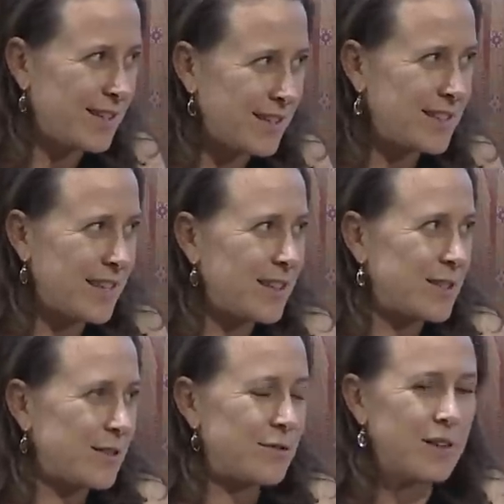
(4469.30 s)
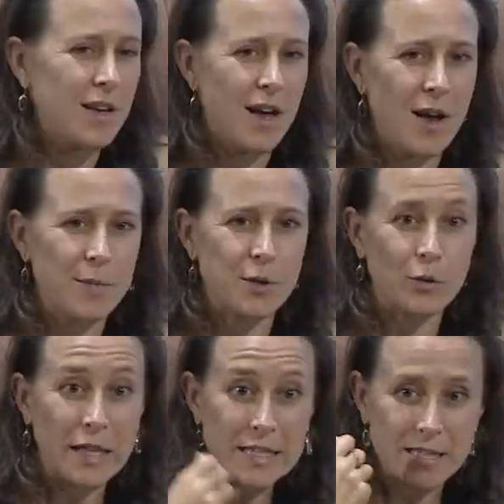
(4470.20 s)
incentive. Um, so
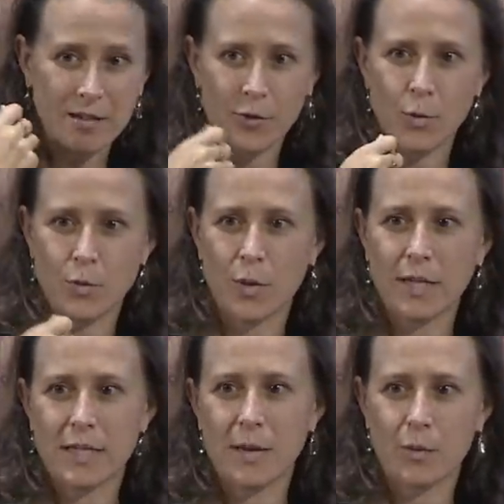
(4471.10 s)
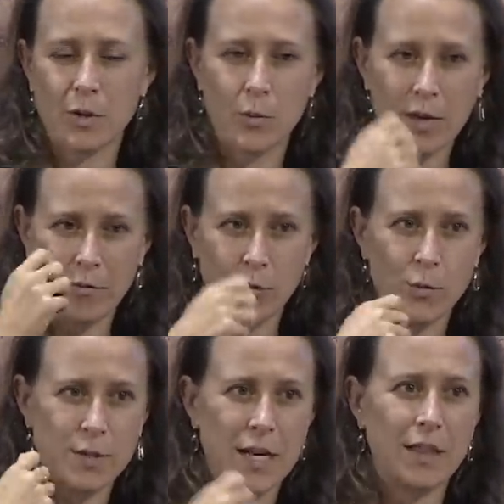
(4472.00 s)
LASIK for was one example. You know, when everyone
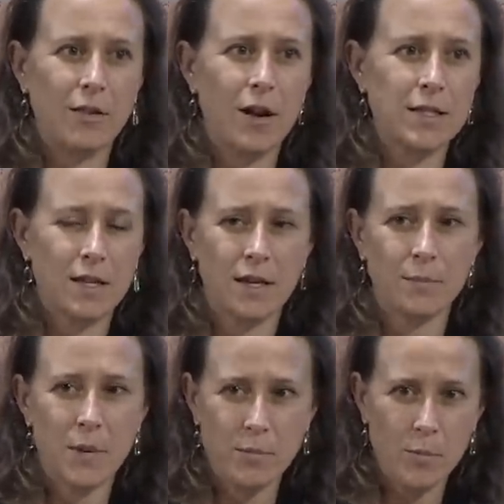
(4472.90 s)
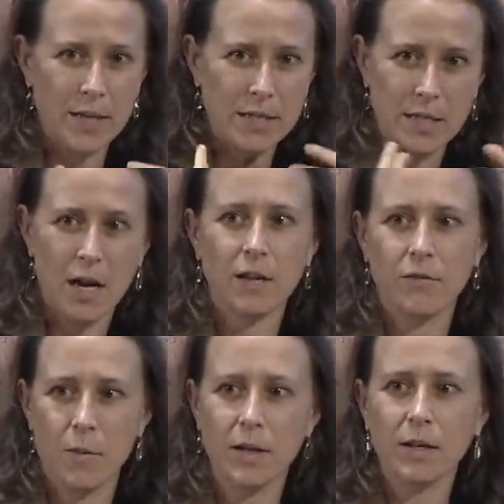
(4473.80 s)
was getting their eyes cut, people made a ton
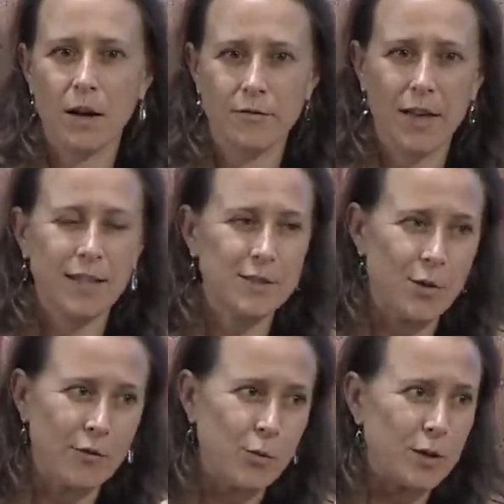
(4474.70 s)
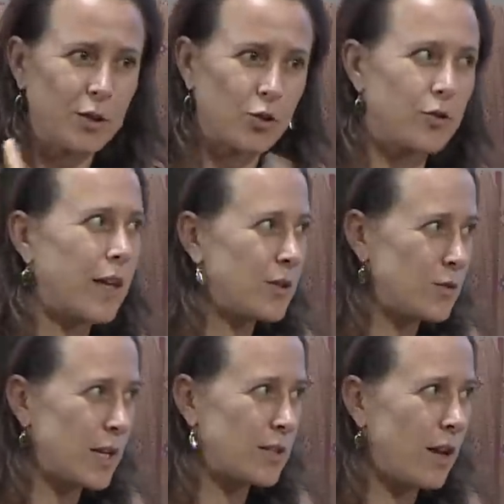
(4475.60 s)
of money off that. So everyone learned that new
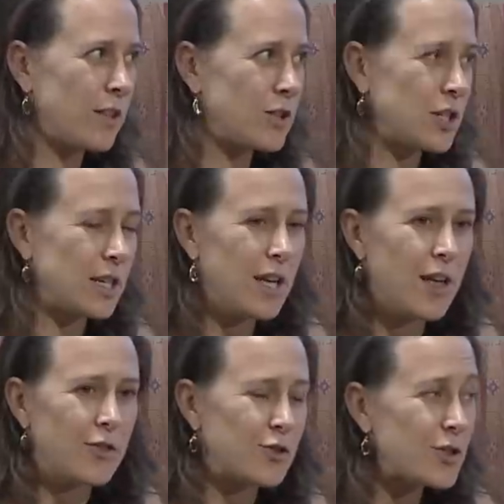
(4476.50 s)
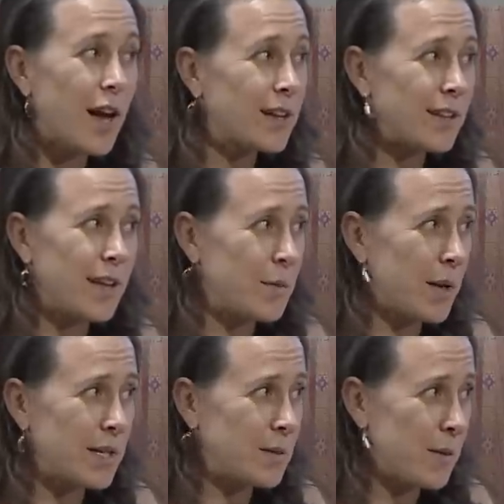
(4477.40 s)
technology. There's not a lot of
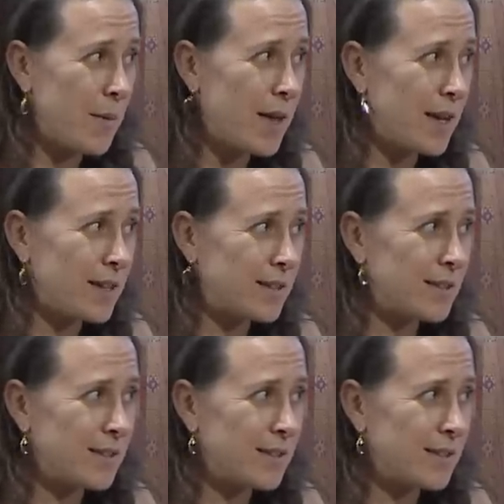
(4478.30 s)
money to be made